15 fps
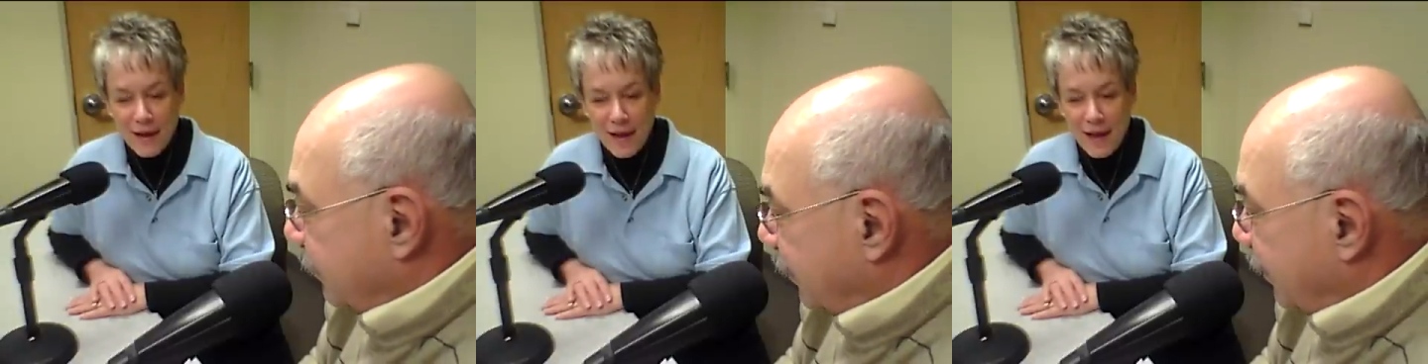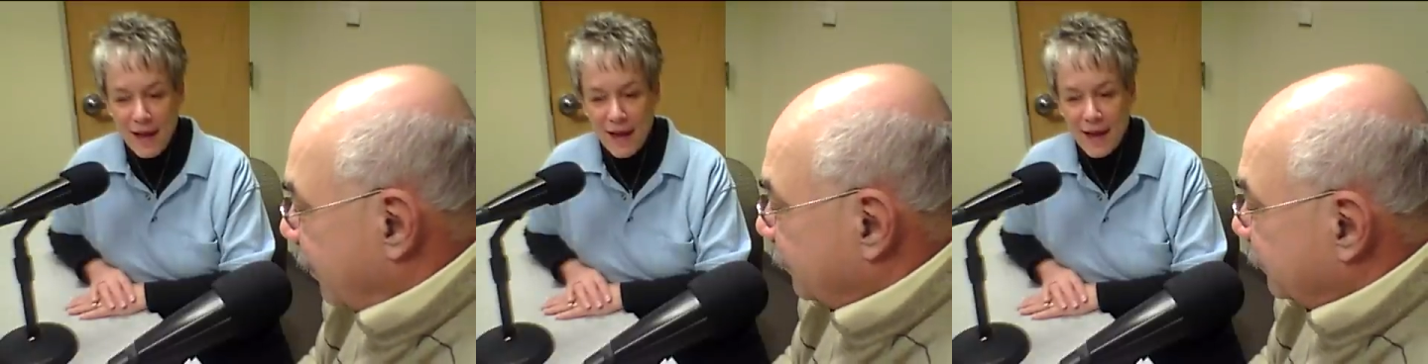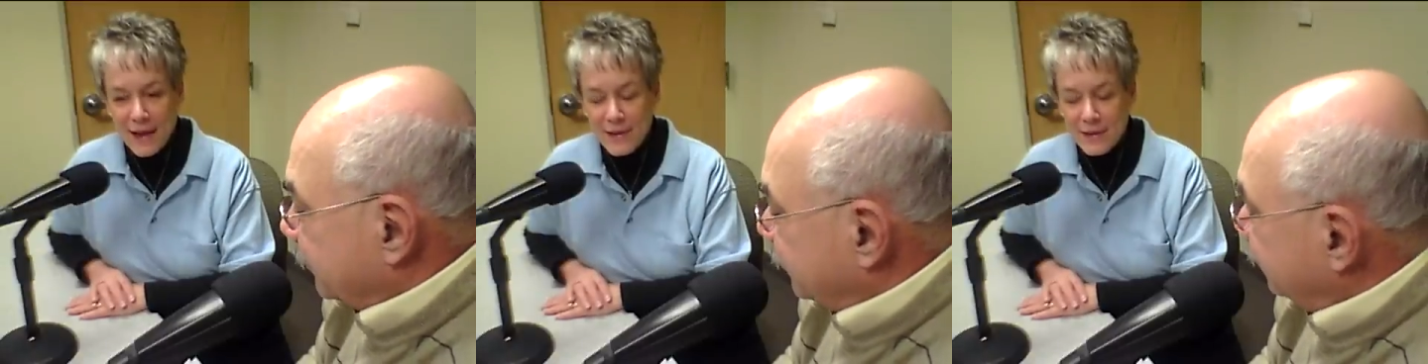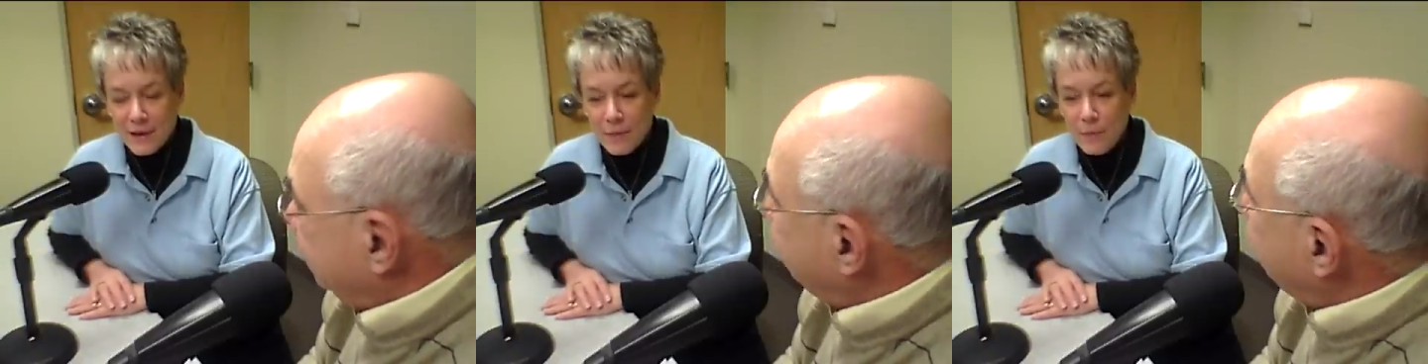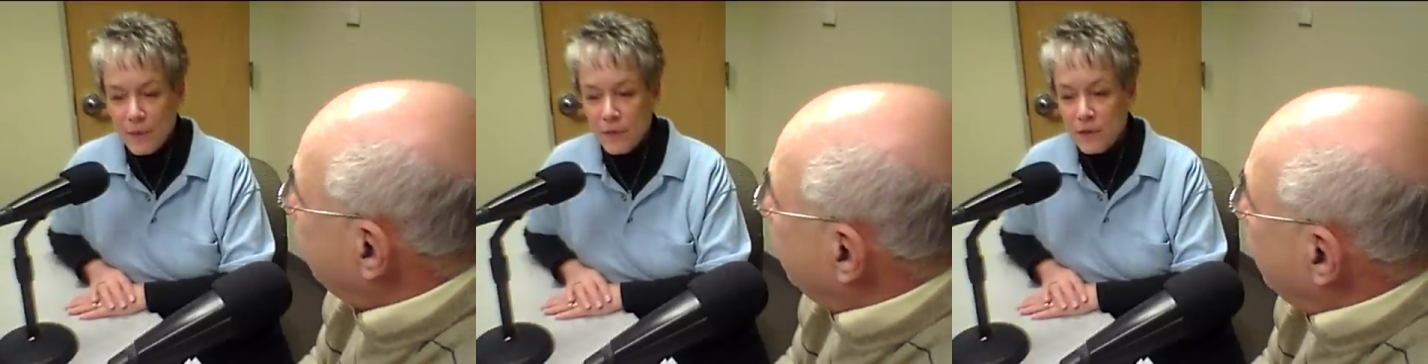Yeah. And
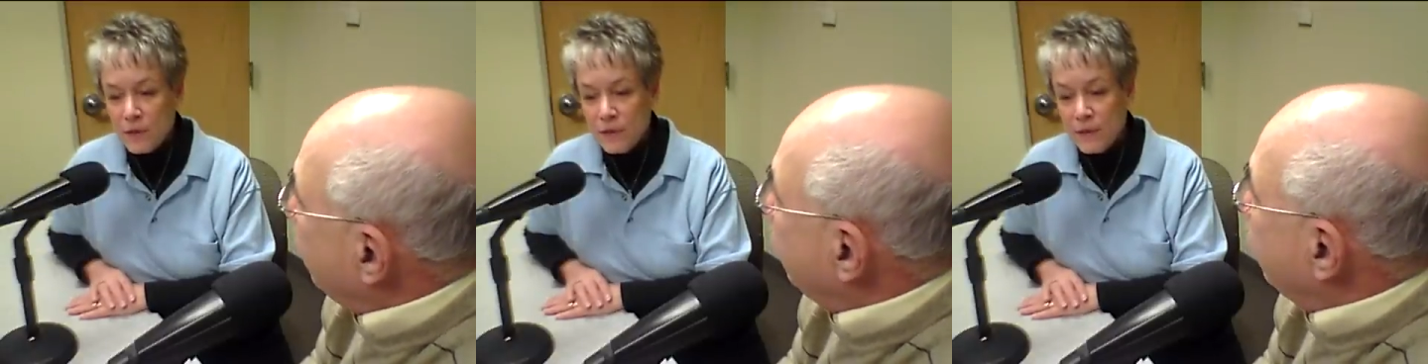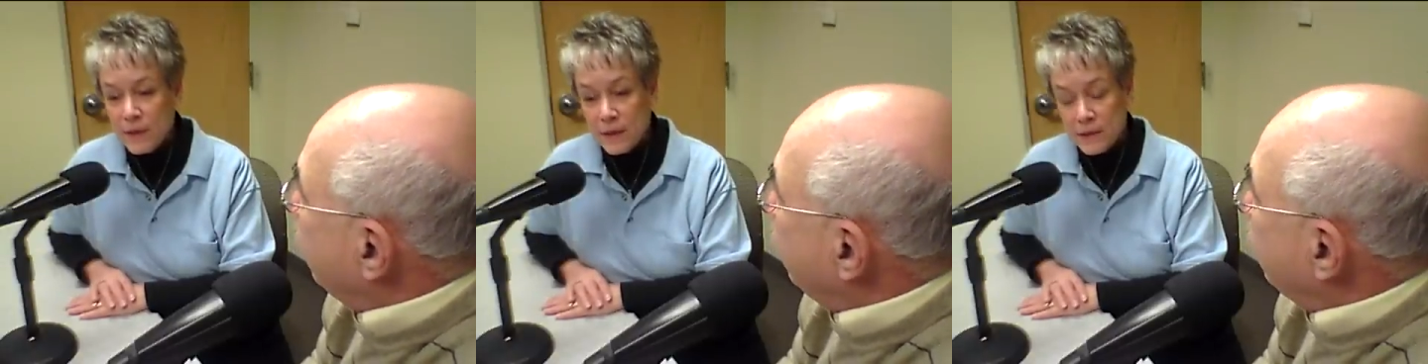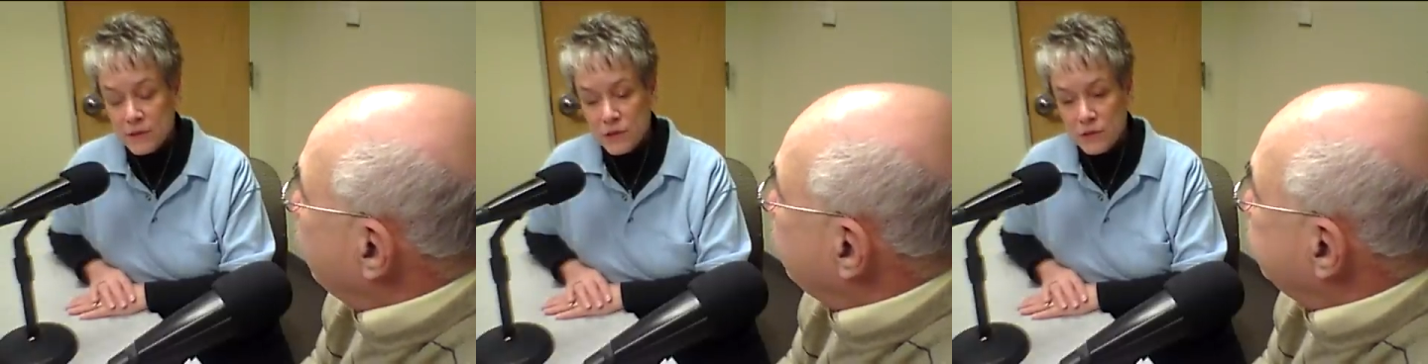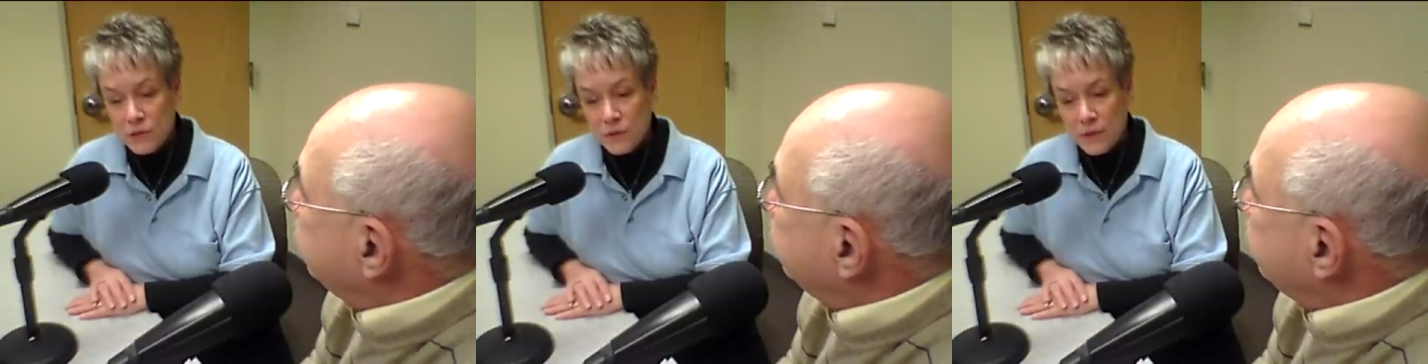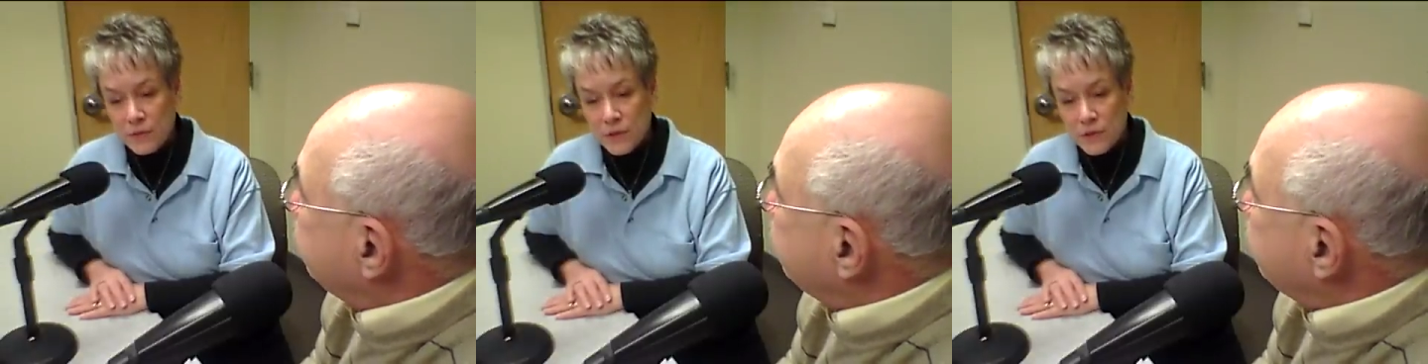uh, but the good thing is
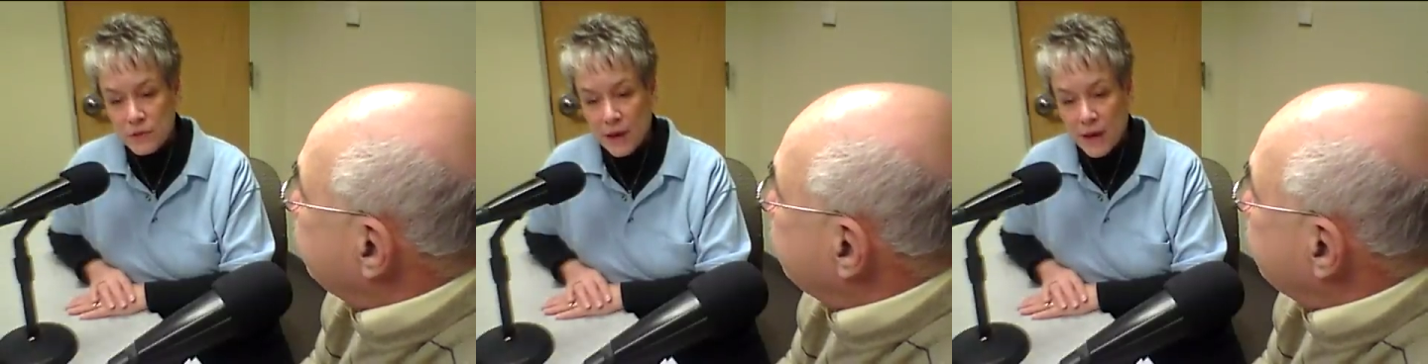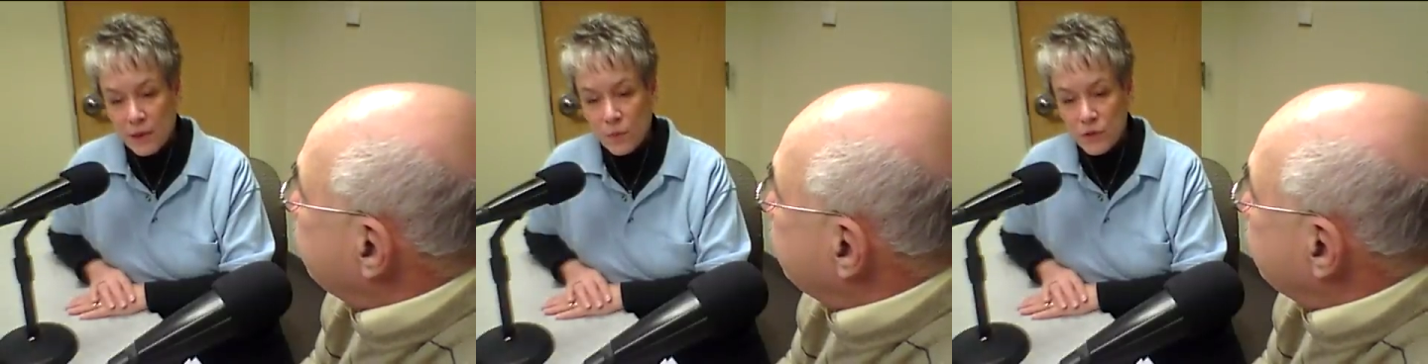too that the track.